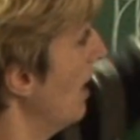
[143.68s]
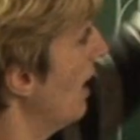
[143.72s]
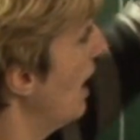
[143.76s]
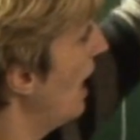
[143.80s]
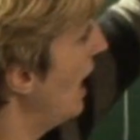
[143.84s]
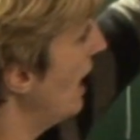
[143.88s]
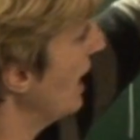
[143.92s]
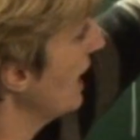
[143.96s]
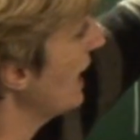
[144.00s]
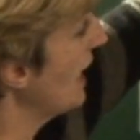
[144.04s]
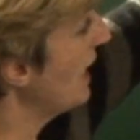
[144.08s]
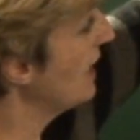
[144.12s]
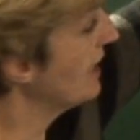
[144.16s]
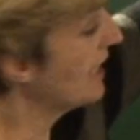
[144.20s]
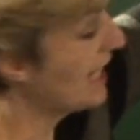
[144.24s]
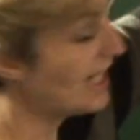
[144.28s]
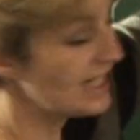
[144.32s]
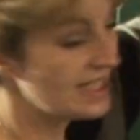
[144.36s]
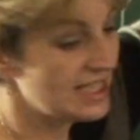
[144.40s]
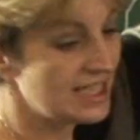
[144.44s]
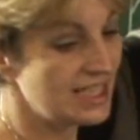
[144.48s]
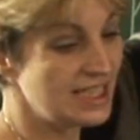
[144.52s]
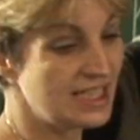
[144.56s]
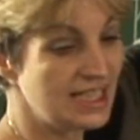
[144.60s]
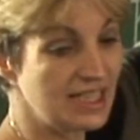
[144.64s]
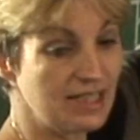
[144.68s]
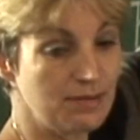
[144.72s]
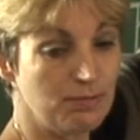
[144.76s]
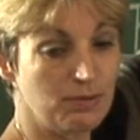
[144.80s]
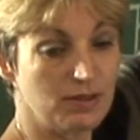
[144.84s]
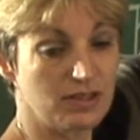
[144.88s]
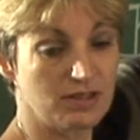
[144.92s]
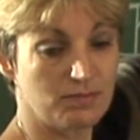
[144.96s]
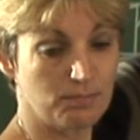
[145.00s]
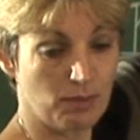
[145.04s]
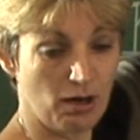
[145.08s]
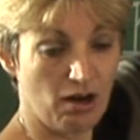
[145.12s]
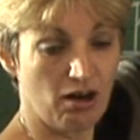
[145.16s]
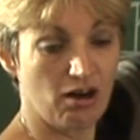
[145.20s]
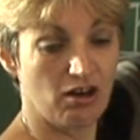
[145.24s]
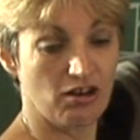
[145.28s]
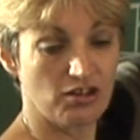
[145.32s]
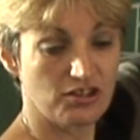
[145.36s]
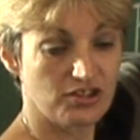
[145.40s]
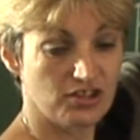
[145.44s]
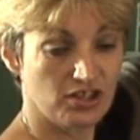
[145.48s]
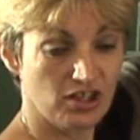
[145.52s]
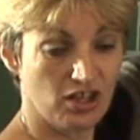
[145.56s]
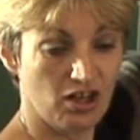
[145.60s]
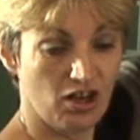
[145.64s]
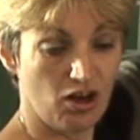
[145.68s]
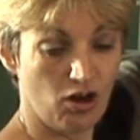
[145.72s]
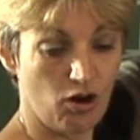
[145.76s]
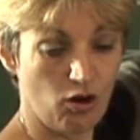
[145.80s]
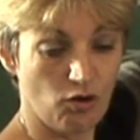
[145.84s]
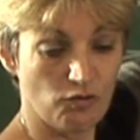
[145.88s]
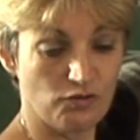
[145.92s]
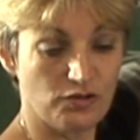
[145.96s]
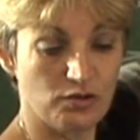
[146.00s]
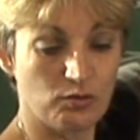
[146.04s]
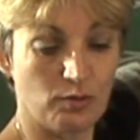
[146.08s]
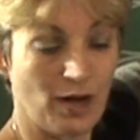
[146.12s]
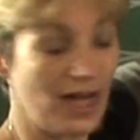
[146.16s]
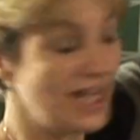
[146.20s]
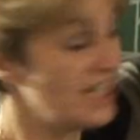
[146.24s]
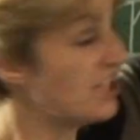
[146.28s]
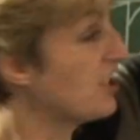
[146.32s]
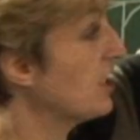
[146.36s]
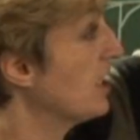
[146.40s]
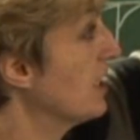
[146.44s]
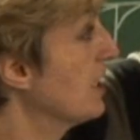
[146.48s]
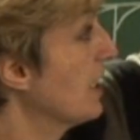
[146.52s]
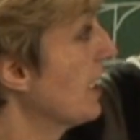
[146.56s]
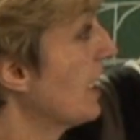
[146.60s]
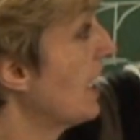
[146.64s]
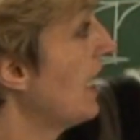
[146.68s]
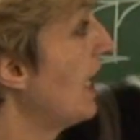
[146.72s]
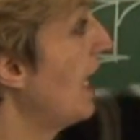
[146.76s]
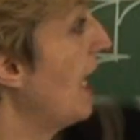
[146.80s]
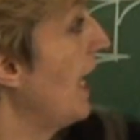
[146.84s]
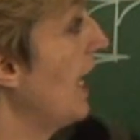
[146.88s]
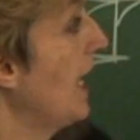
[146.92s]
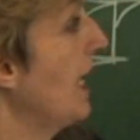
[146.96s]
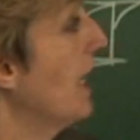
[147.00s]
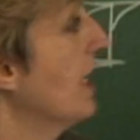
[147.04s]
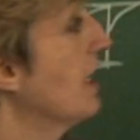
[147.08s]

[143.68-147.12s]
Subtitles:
And again, that's the deepest part of the wedge in the clay.